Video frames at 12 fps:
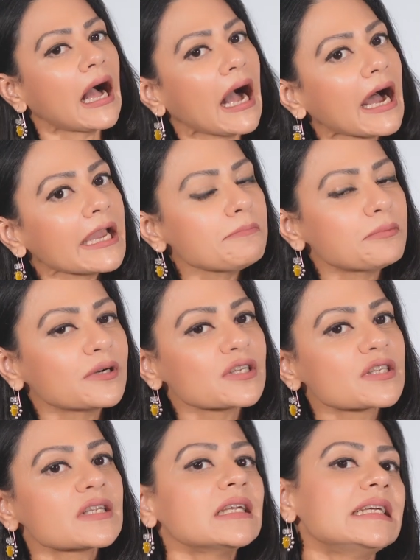I
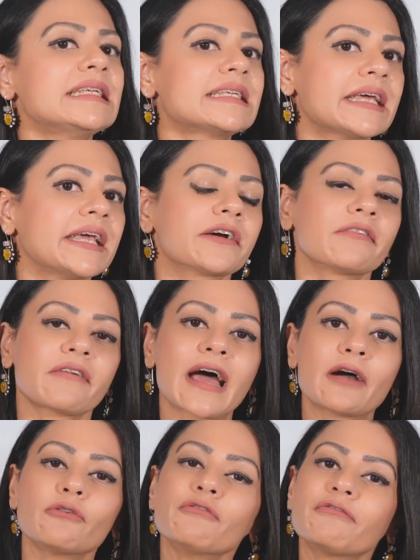personally take
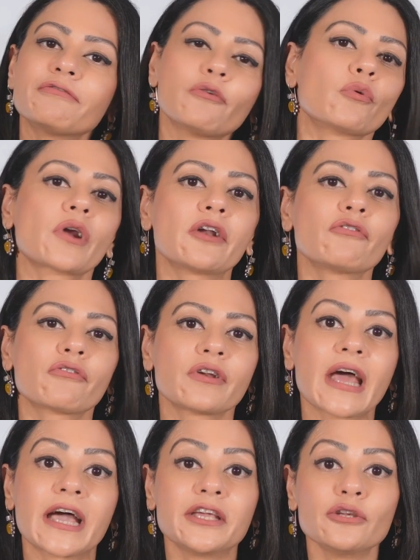around 400
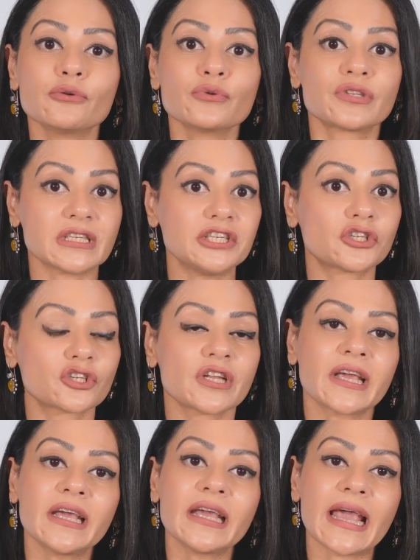IUs each
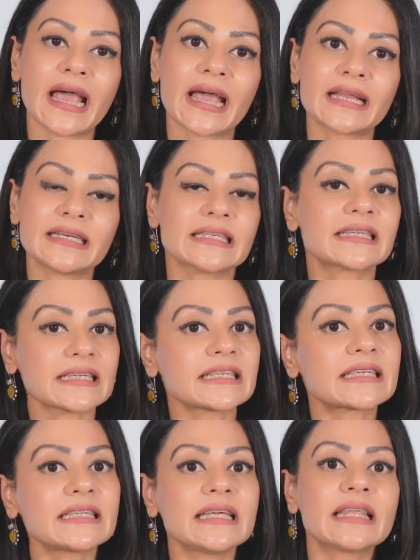day and
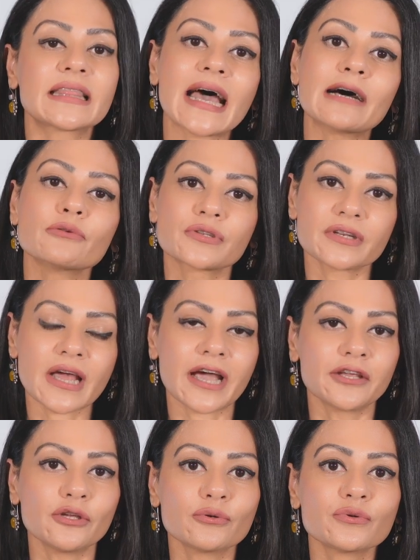60,000
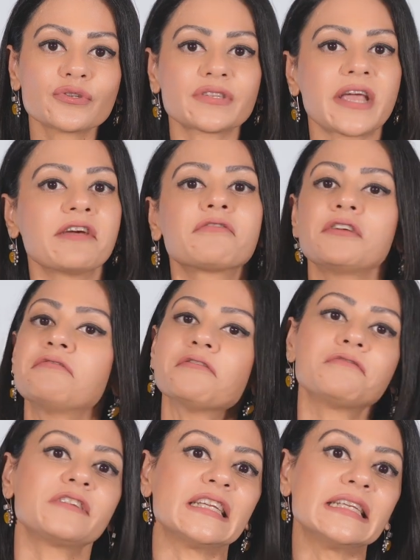IUs every
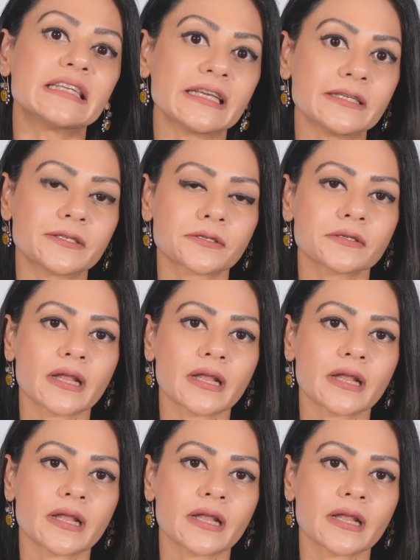15 days.